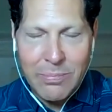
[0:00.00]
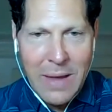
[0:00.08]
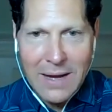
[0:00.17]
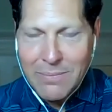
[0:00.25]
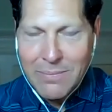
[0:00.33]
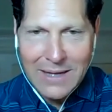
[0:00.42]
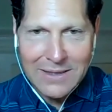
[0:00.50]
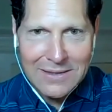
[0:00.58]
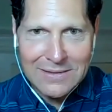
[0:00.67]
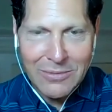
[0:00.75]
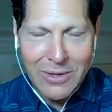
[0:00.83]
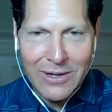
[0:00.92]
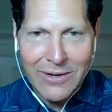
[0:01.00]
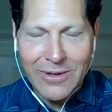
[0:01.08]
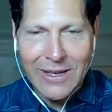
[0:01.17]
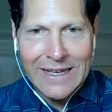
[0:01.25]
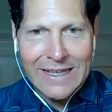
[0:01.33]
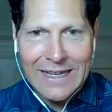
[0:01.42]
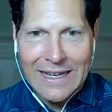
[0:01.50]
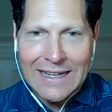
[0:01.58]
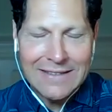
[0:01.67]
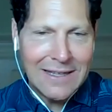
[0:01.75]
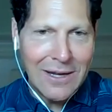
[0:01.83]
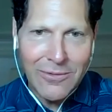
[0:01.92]
packed on some weight over the
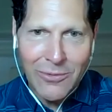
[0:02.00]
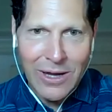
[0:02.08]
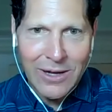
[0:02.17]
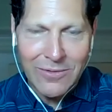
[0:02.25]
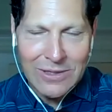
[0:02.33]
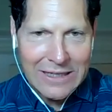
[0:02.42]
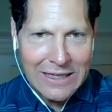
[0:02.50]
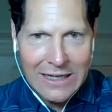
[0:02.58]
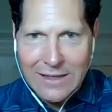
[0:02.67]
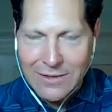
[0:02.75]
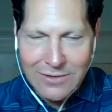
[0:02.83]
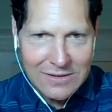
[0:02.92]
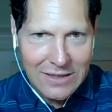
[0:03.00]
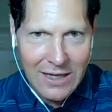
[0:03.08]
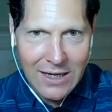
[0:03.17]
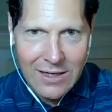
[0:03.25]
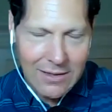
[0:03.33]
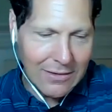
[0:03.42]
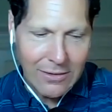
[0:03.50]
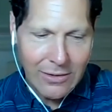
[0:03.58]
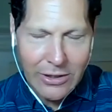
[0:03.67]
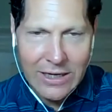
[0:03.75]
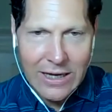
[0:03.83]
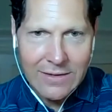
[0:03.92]
holidays. They way overdid it. They're sick and they're
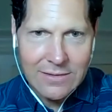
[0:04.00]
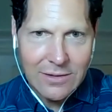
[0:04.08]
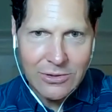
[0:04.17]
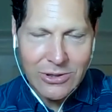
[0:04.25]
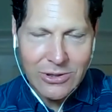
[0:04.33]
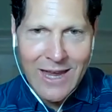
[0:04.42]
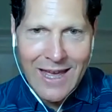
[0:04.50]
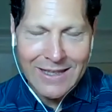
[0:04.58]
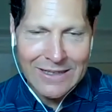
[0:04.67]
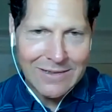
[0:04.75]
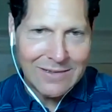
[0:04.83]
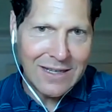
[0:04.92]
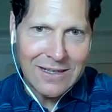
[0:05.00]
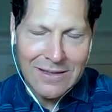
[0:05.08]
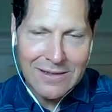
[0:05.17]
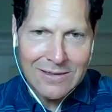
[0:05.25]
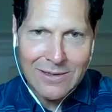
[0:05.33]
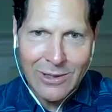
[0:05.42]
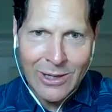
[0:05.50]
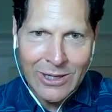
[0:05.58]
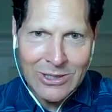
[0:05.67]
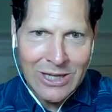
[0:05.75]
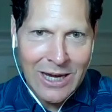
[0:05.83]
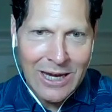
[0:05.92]
looking at the social calendar and say nothing's going on
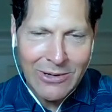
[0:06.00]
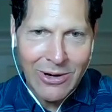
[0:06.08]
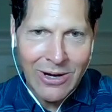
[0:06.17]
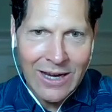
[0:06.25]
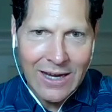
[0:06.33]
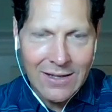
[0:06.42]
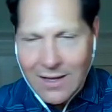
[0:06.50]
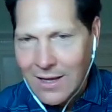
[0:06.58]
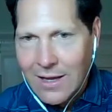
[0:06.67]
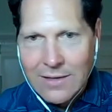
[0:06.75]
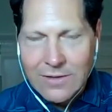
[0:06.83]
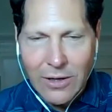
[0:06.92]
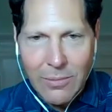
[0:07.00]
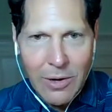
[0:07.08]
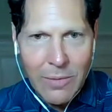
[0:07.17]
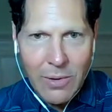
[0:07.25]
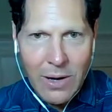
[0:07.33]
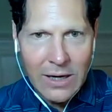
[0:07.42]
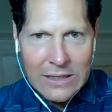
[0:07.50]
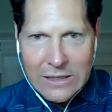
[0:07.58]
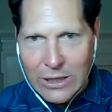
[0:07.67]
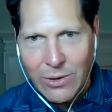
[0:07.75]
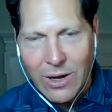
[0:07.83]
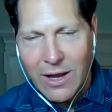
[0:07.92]
in January. So I'll mope around and
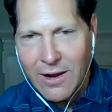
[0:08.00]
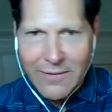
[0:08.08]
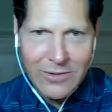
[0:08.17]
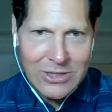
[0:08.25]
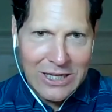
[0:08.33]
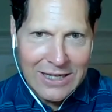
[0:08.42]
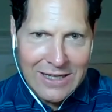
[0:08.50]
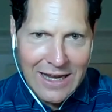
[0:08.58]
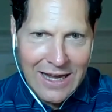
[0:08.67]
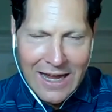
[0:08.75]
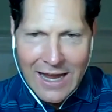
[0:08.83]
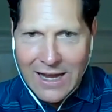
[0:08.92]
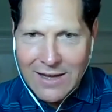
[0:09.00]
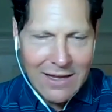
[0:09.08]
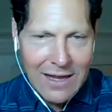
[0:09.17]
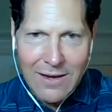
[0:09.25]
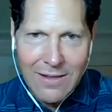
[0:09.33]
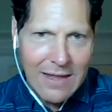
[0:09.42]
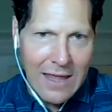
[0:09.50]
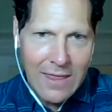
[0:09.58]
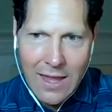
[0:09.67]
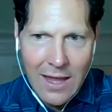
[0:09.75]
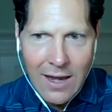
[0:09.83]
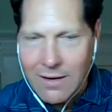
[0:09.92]
do it. I'll have a cheat day and
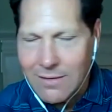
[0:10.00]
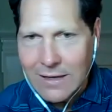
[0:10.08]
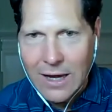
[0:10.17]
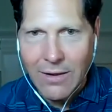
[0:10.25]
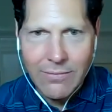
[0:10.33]
then,